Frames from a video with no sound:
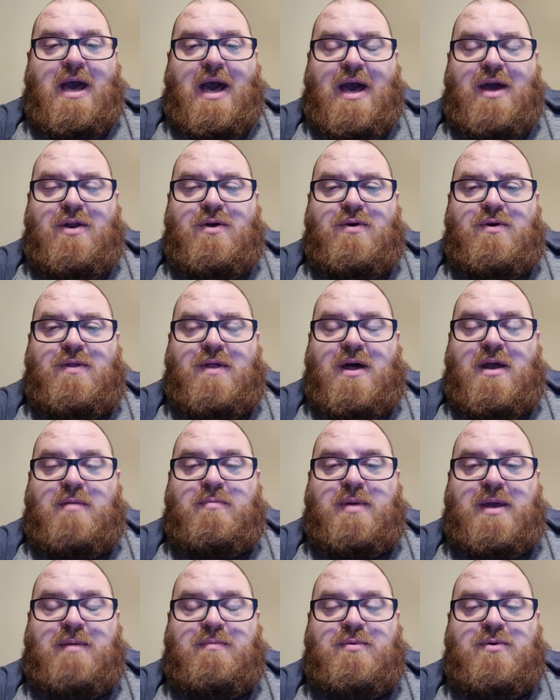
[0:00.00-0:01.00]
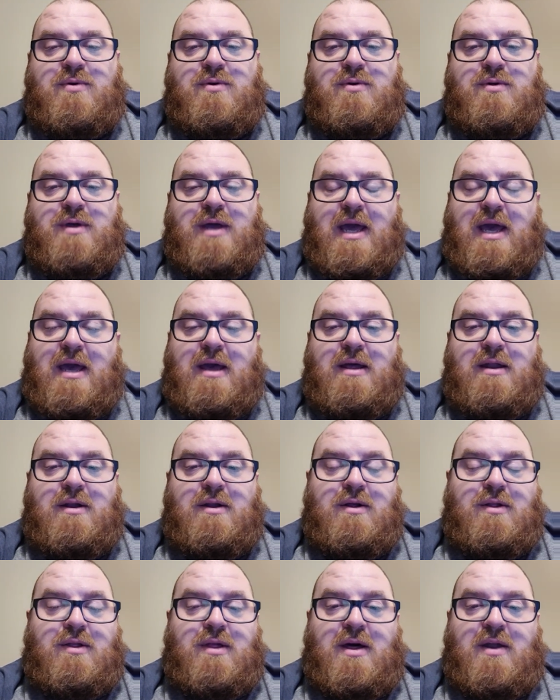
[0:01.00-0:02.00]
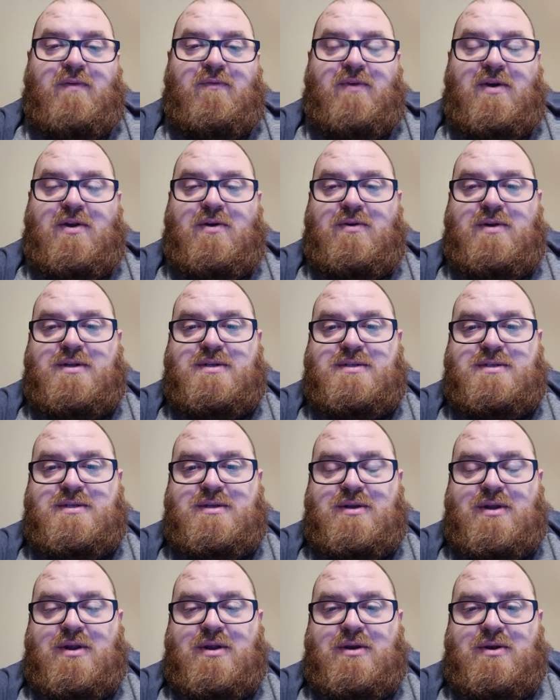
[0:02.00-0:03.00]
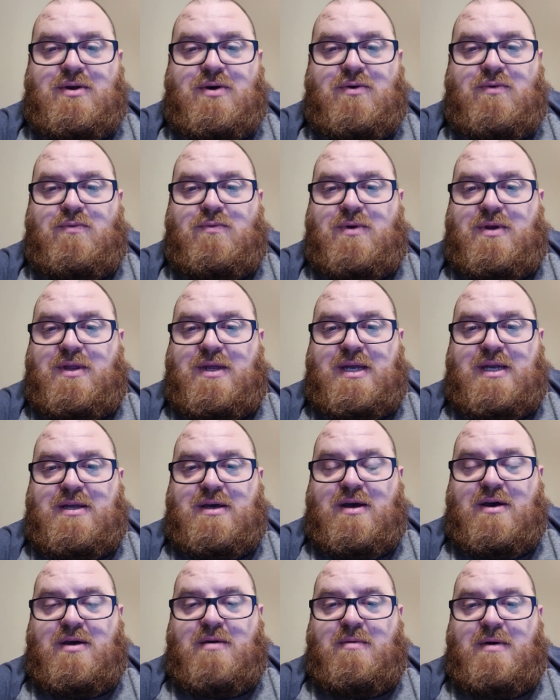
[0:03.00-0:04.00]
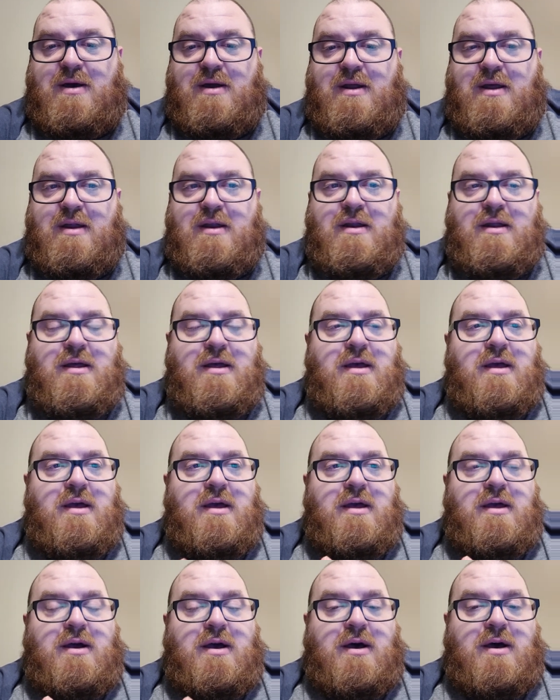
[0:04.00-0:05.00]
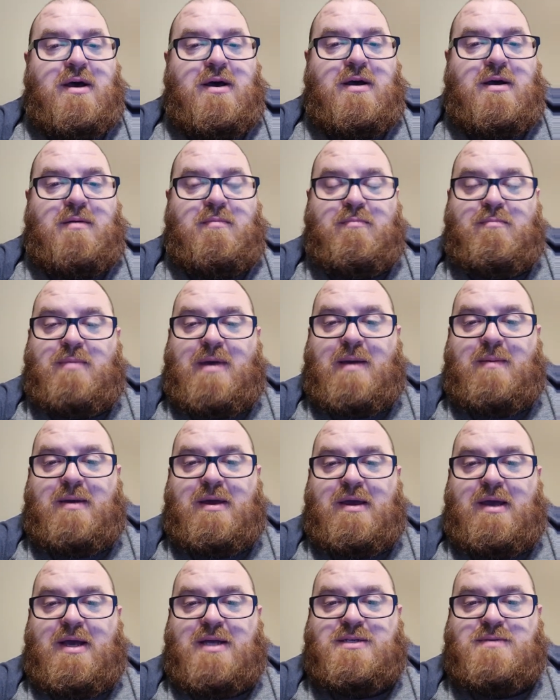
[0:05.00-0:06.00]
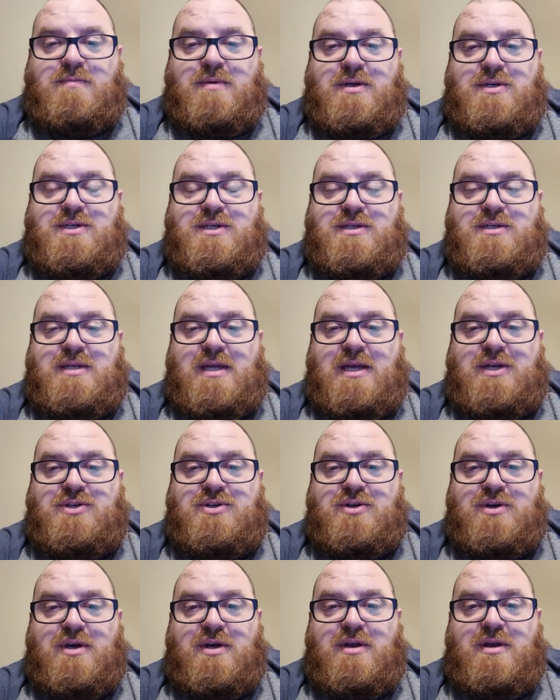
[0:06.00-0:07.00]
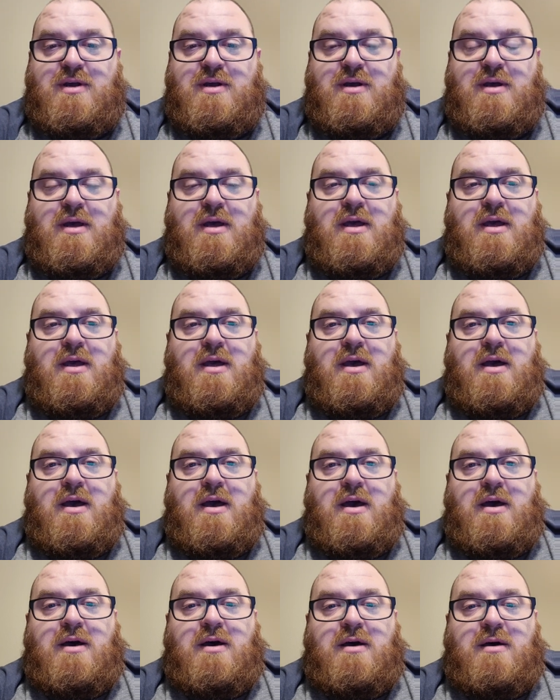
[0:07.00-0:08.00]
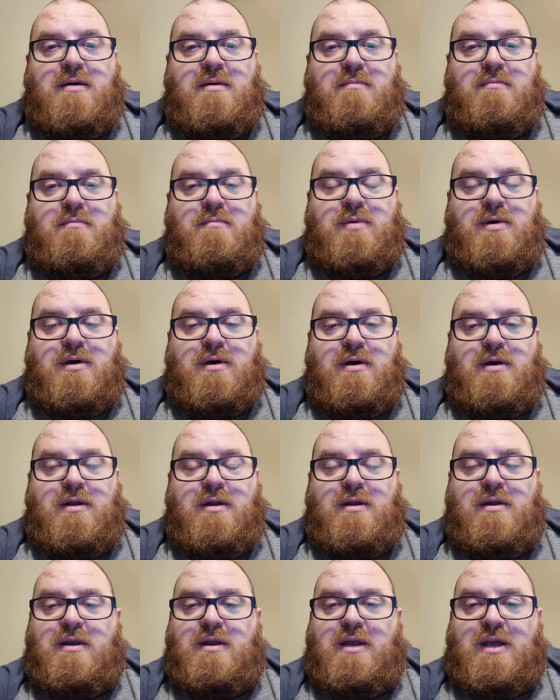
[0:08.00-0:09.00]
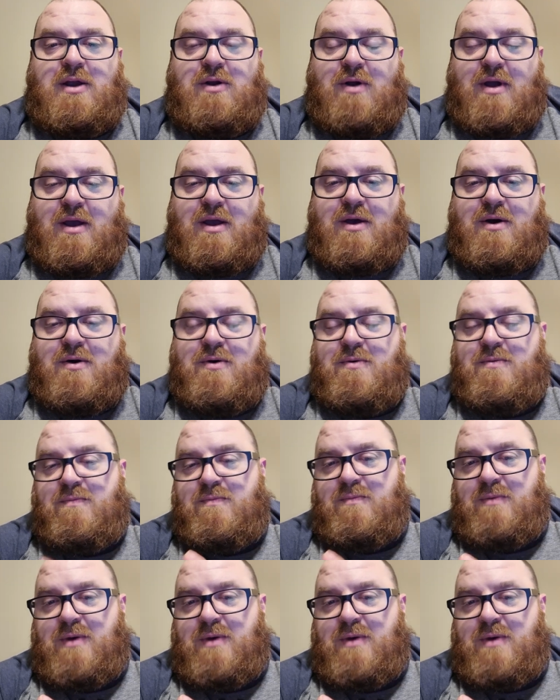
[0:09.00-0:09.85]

I know a lot of people and a lot of veterans don't really talk about it, maybe as much as they should. But here I go.